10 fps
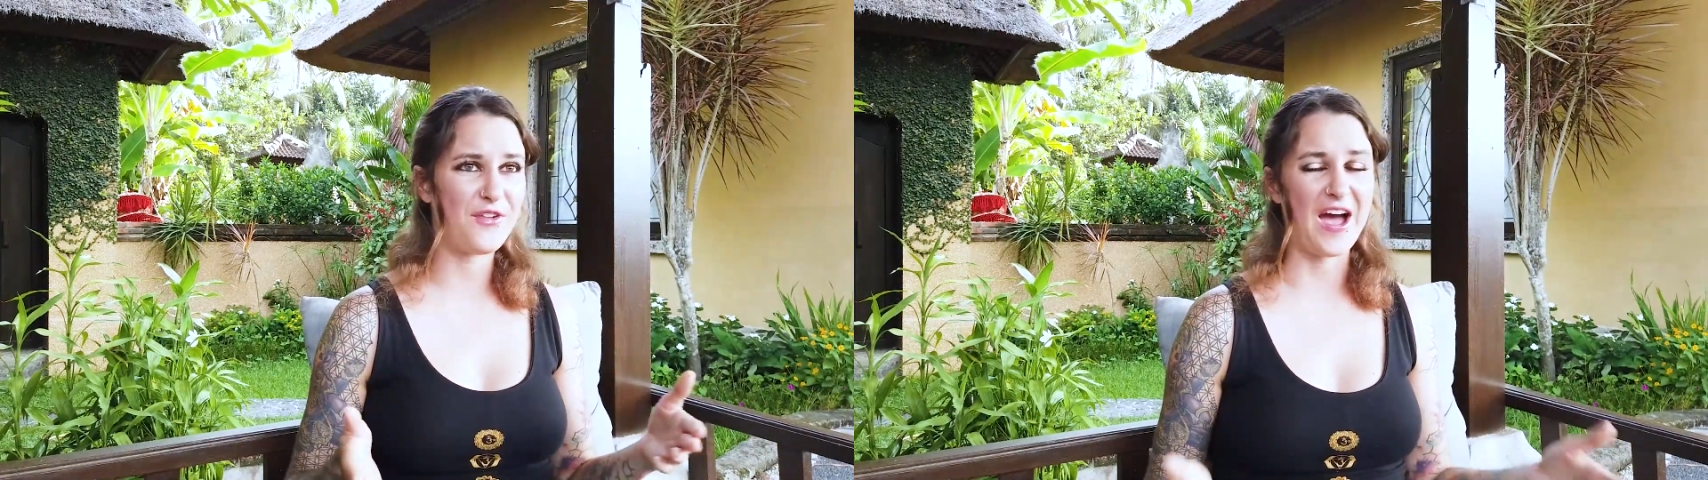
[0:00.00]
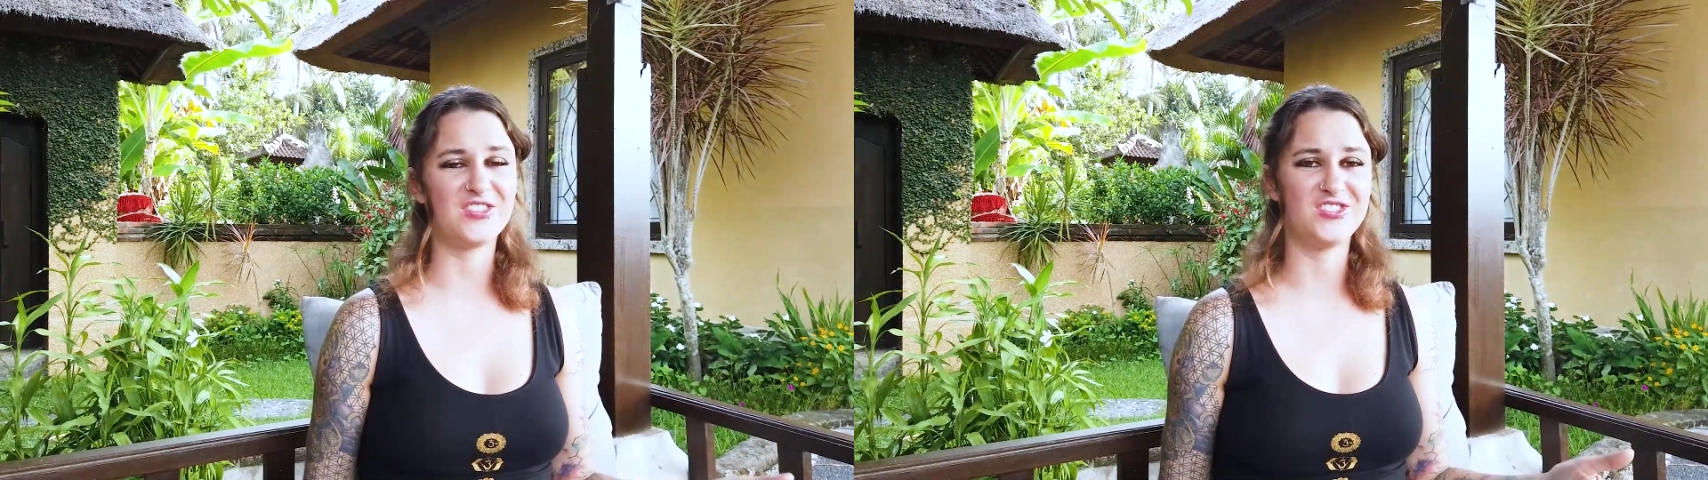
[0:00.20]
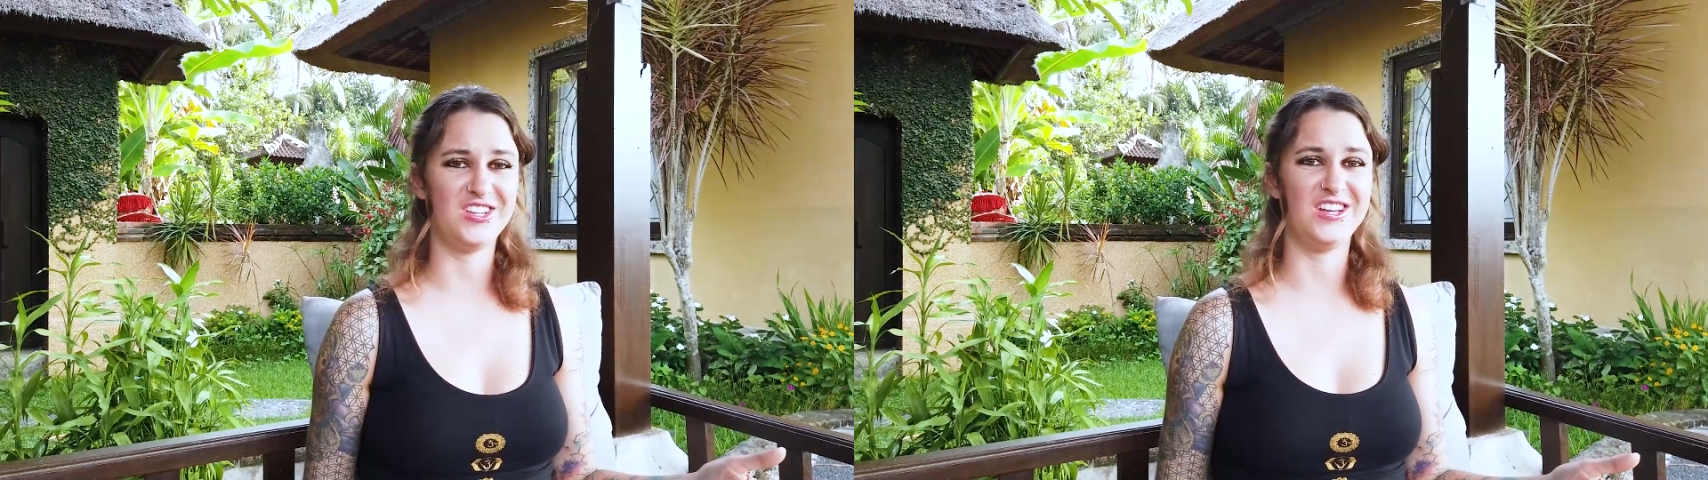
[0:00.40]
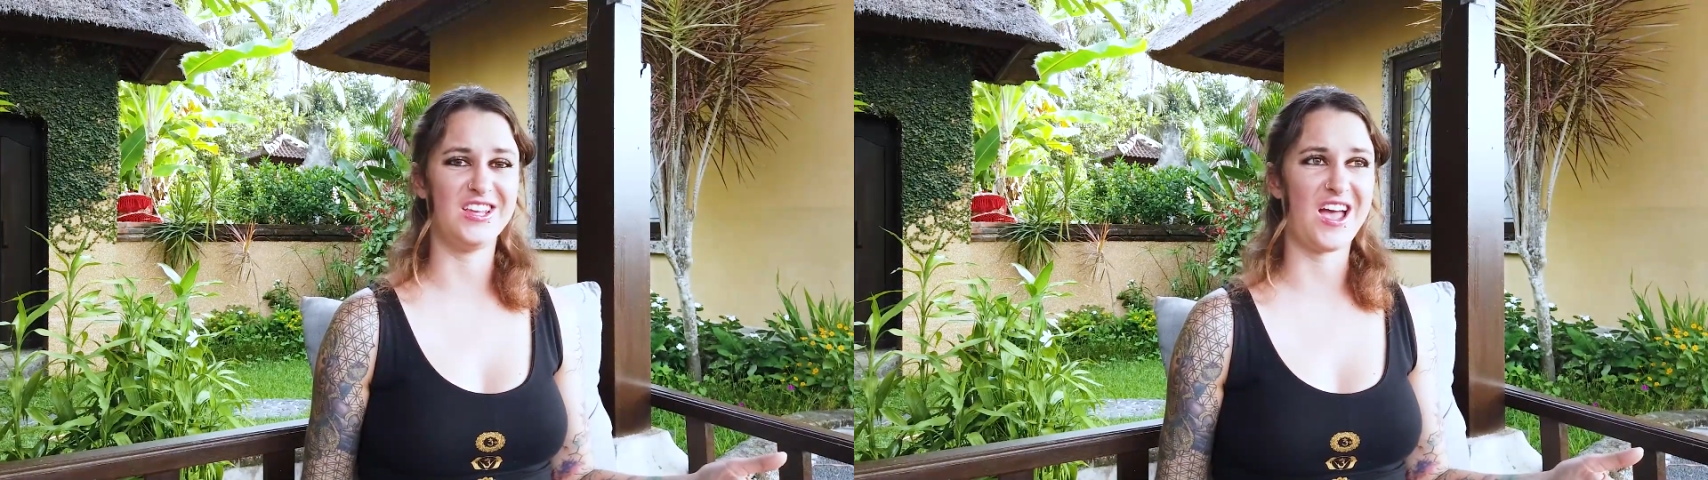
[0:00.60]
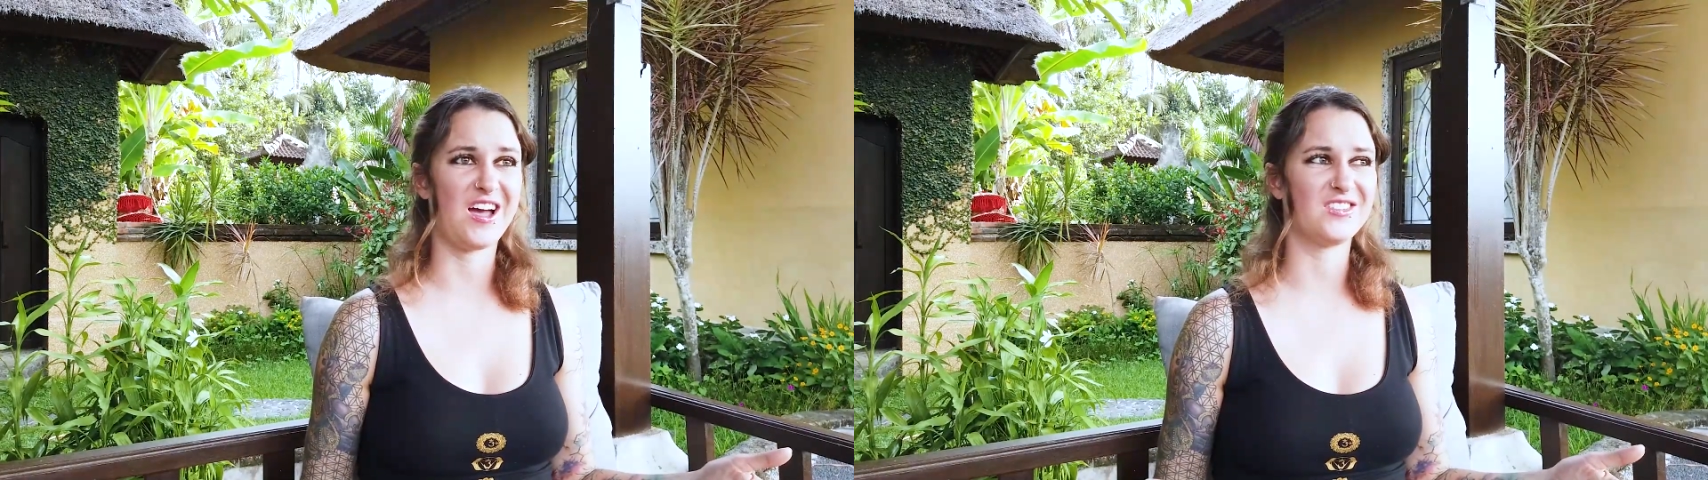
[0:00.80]

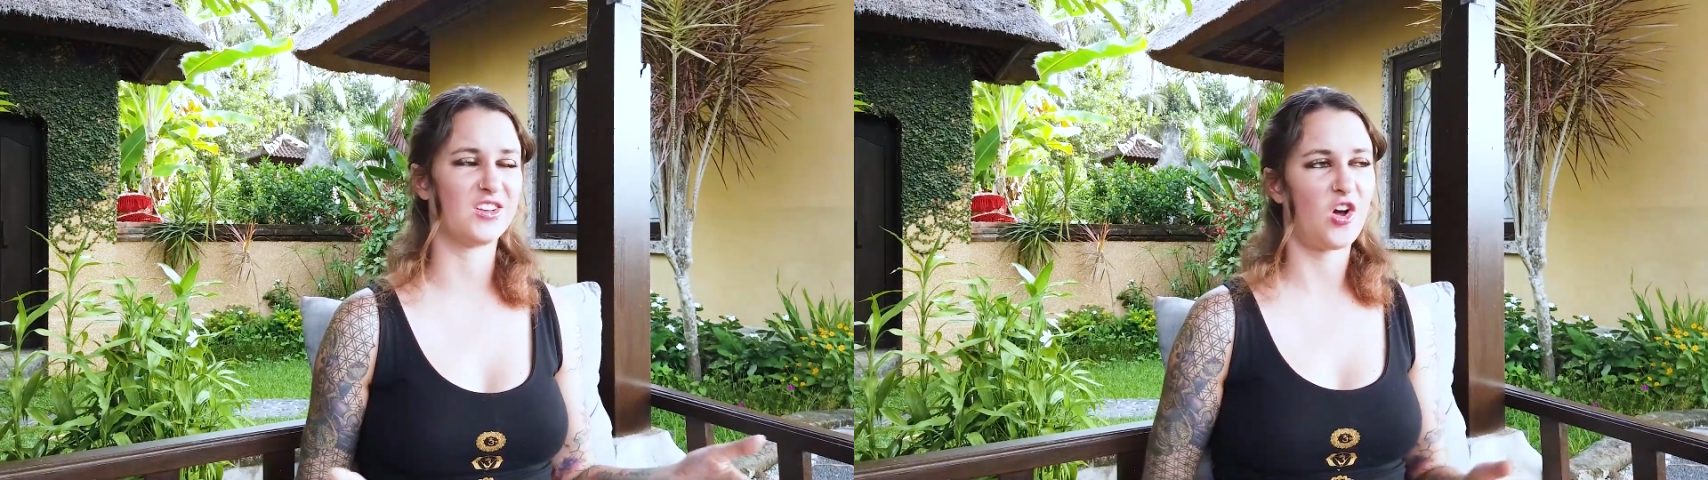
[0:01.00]
fascinating as a